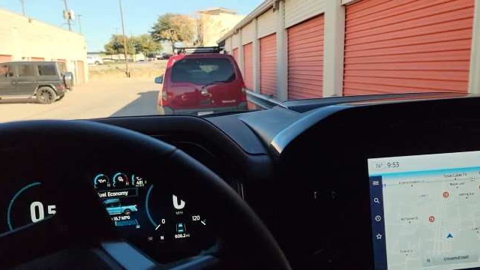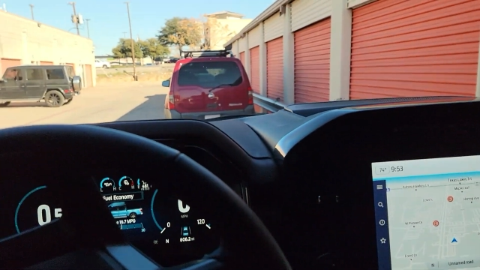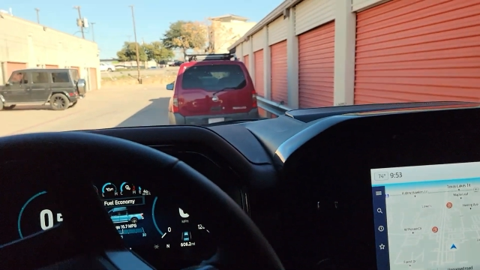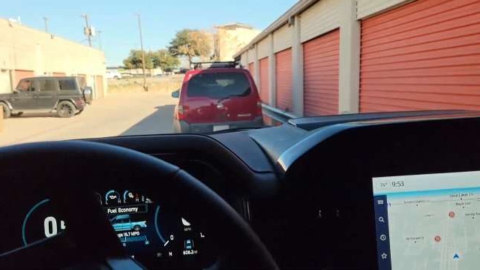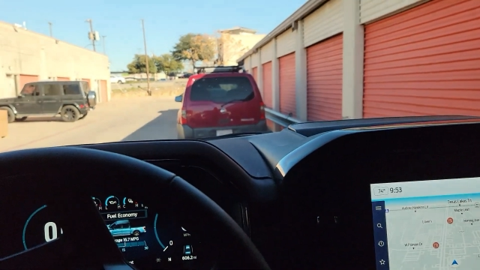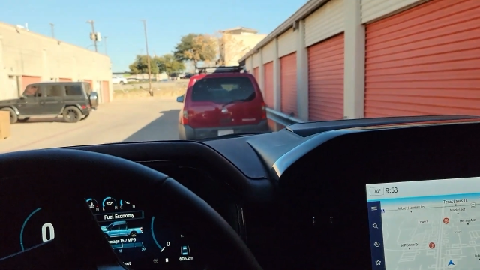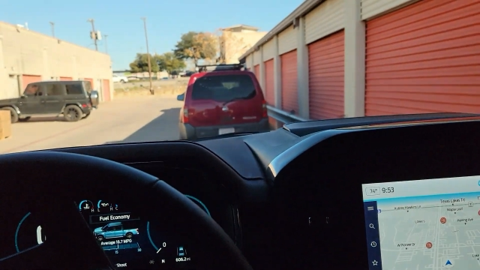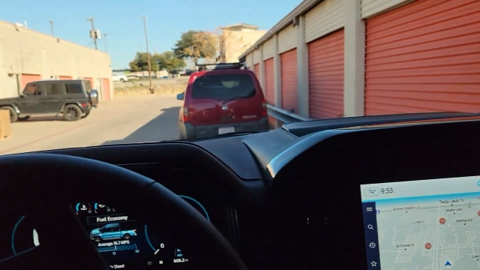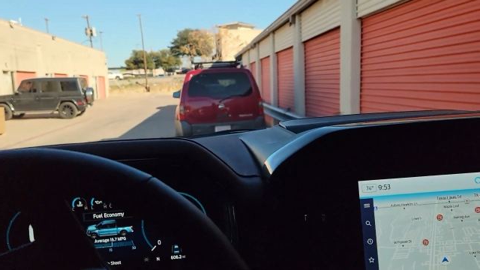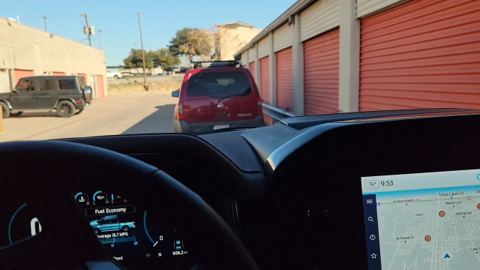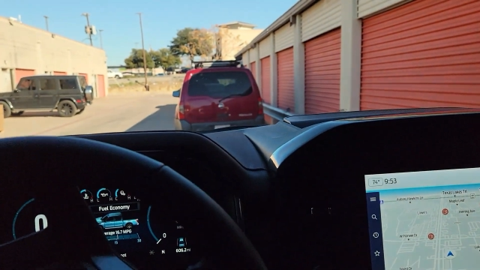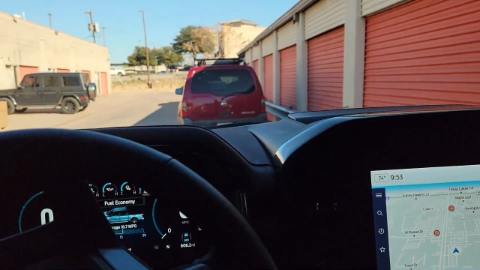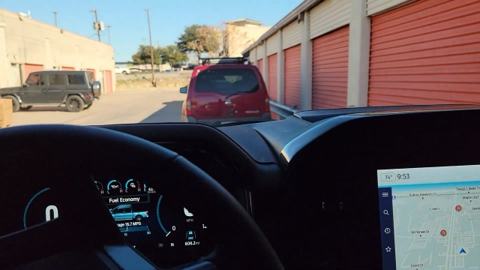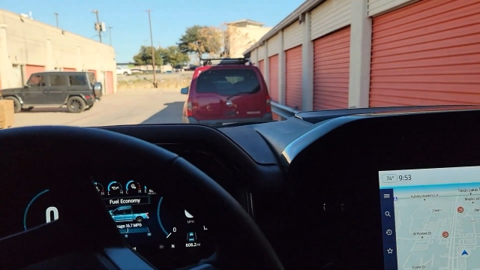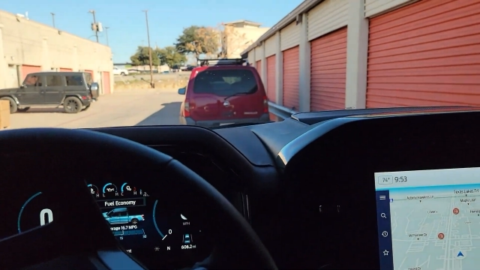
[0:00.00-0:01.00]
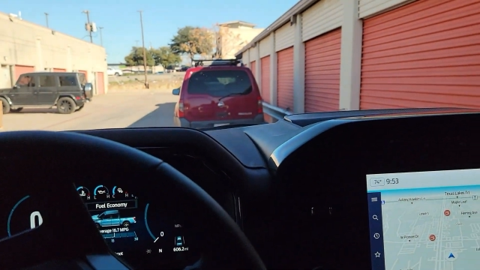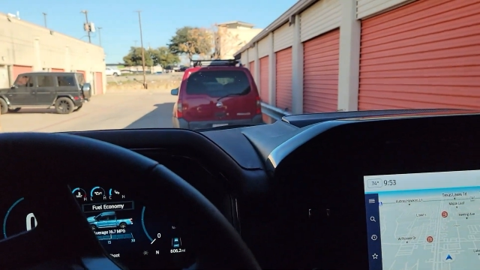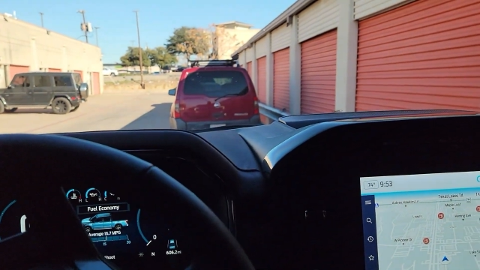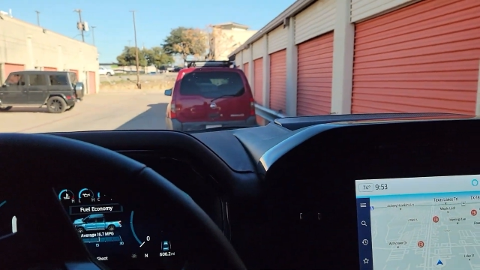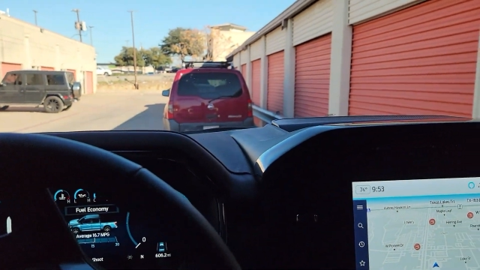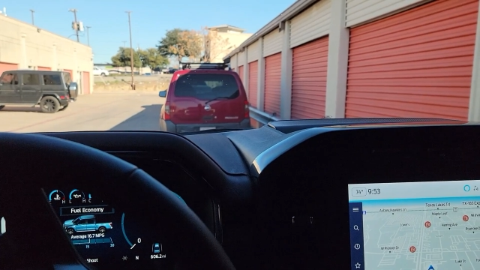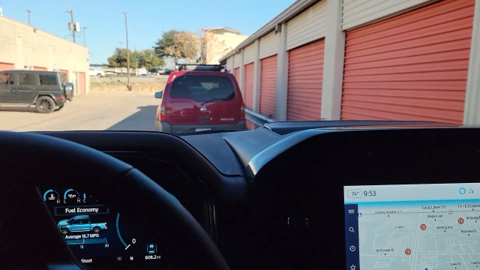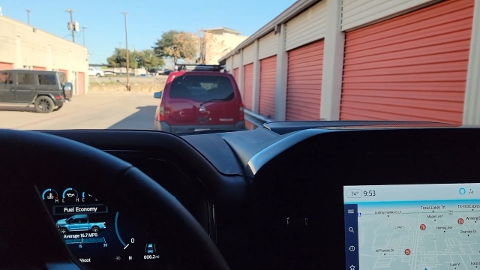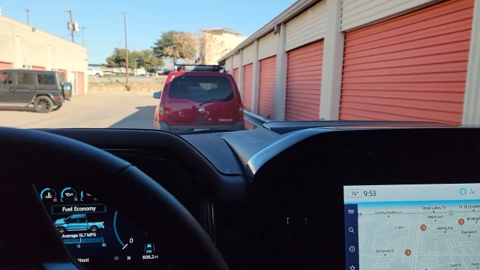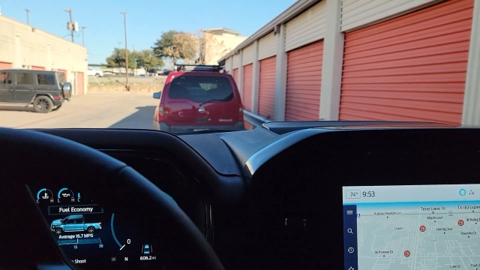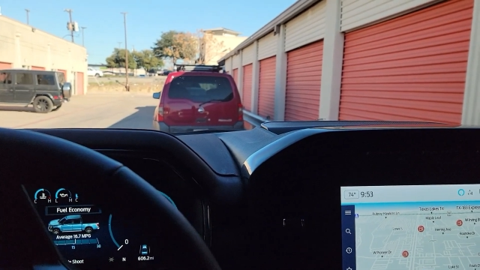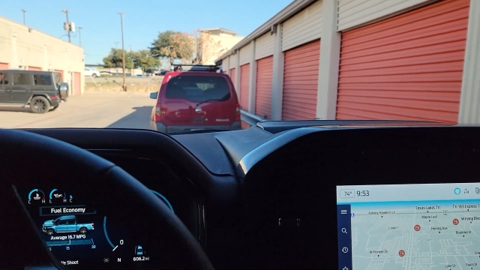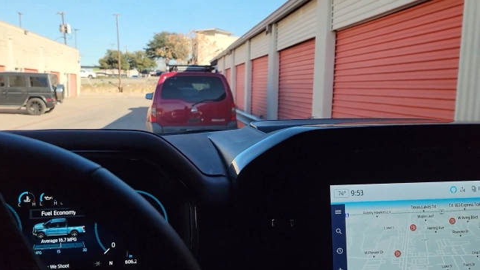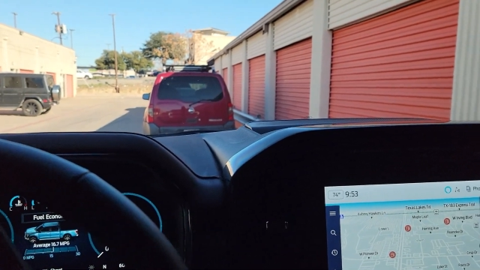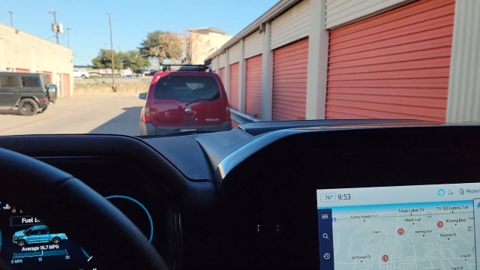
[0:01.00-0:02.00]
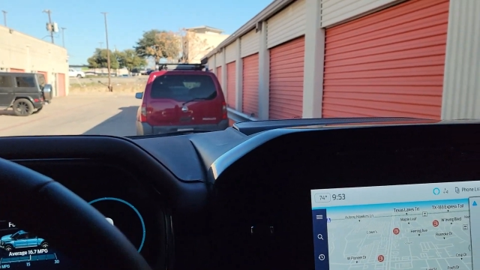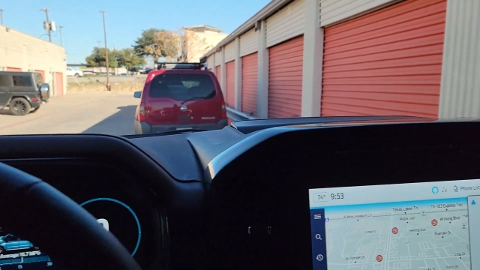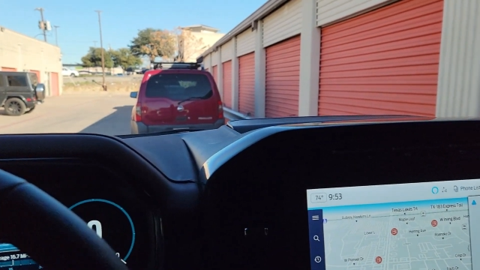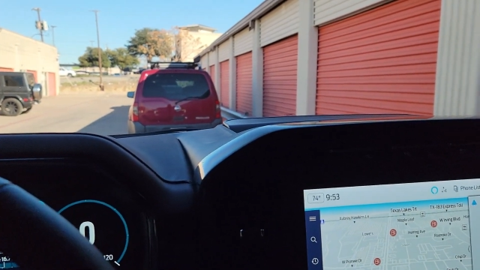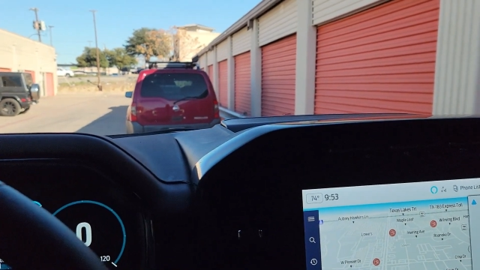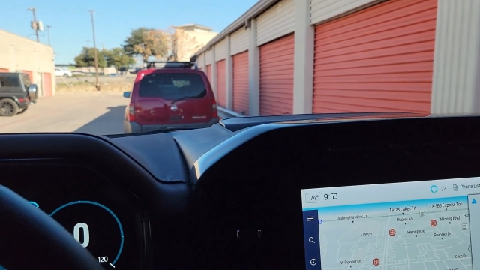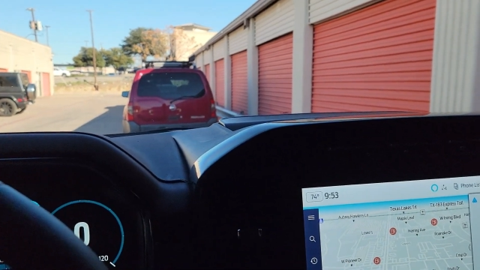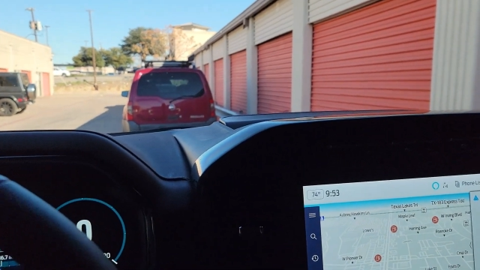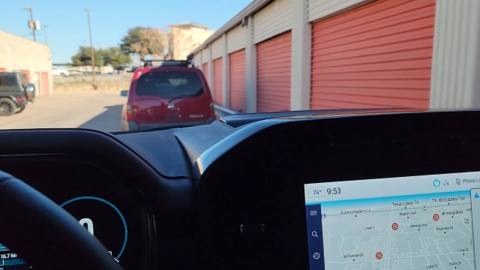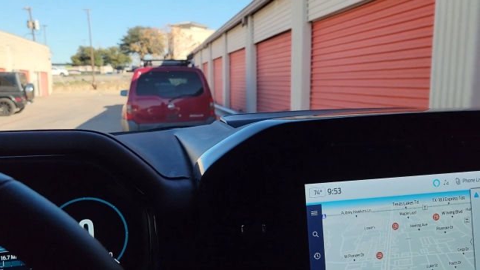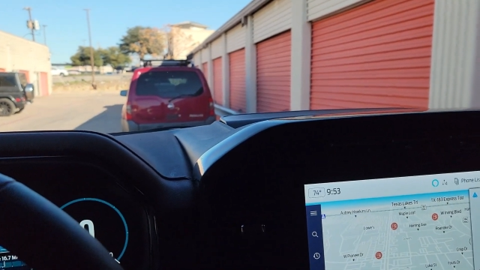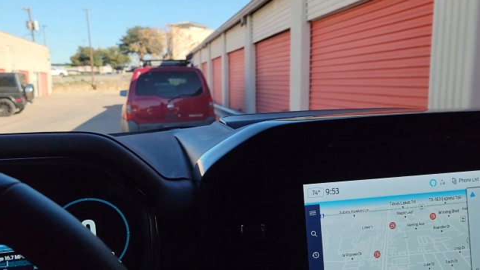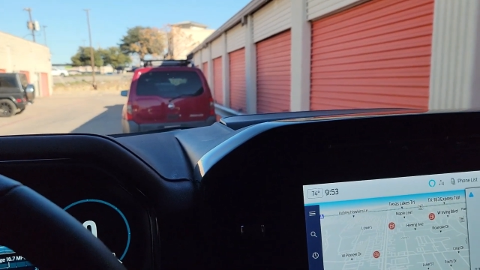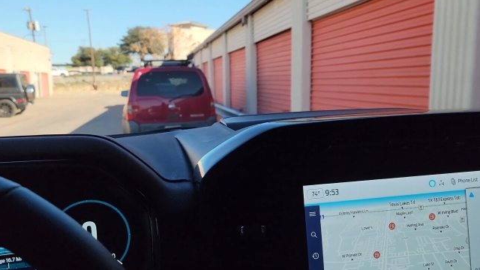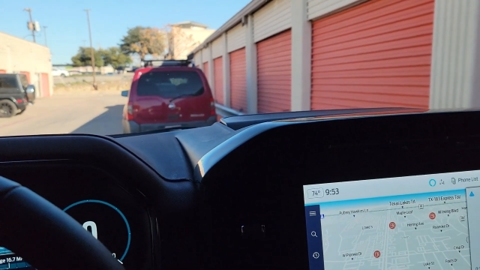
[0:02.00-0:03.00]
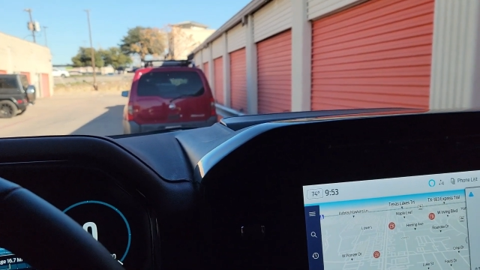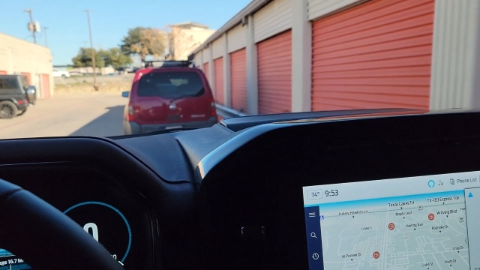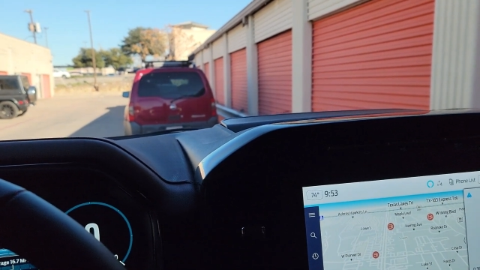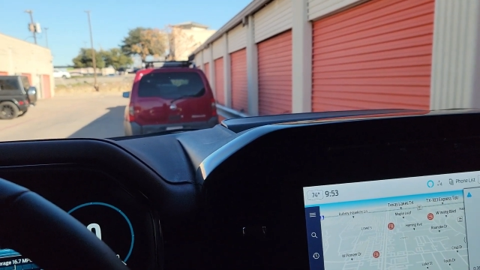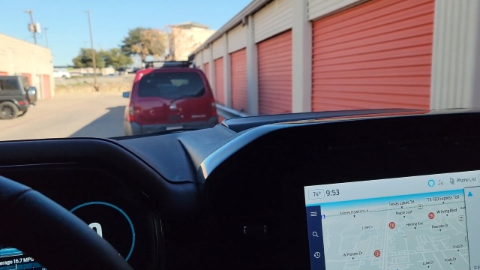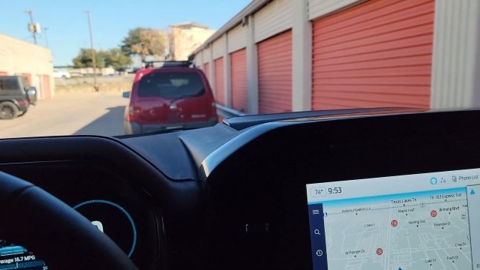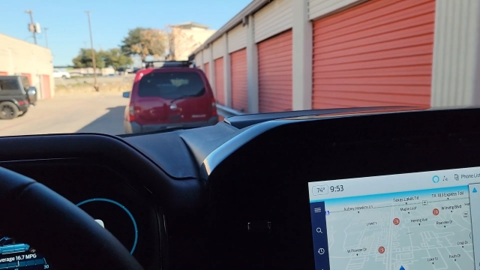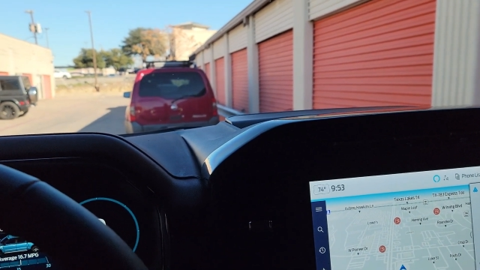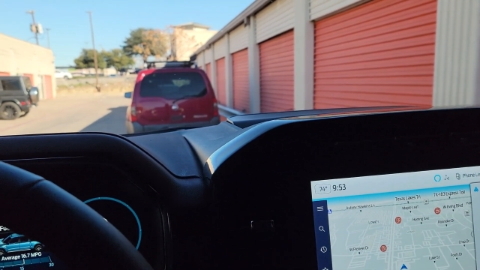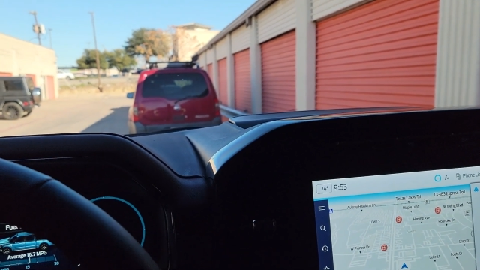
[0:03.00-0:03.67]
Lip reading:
Nobody's mouth can be seen.